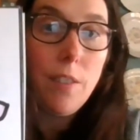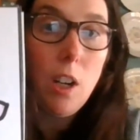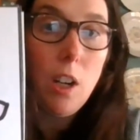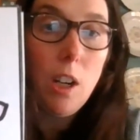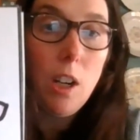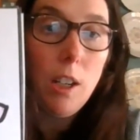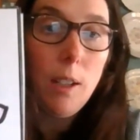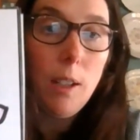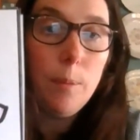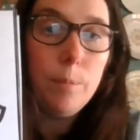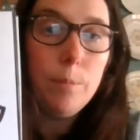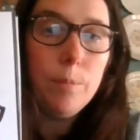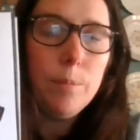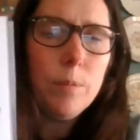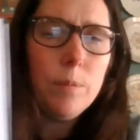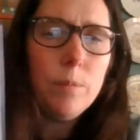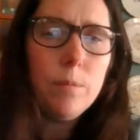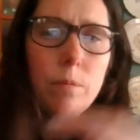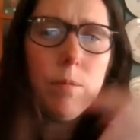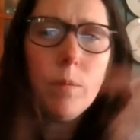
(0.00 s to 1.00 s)
farm.
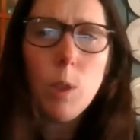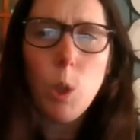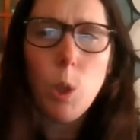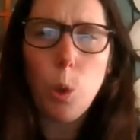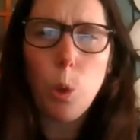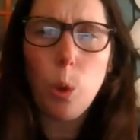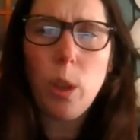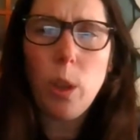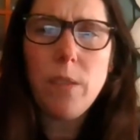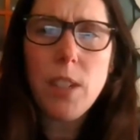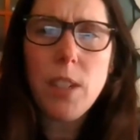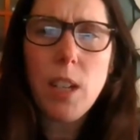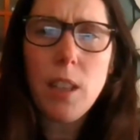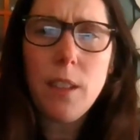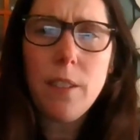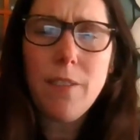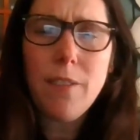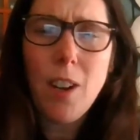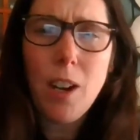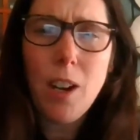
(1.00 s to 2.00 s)
Who lives
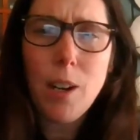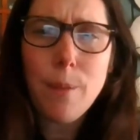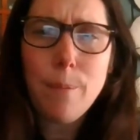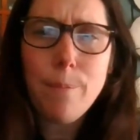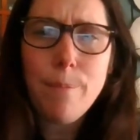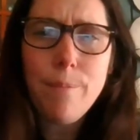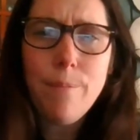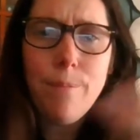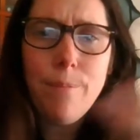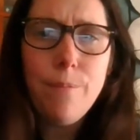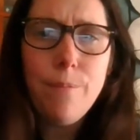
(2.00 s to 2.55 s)
on the farm?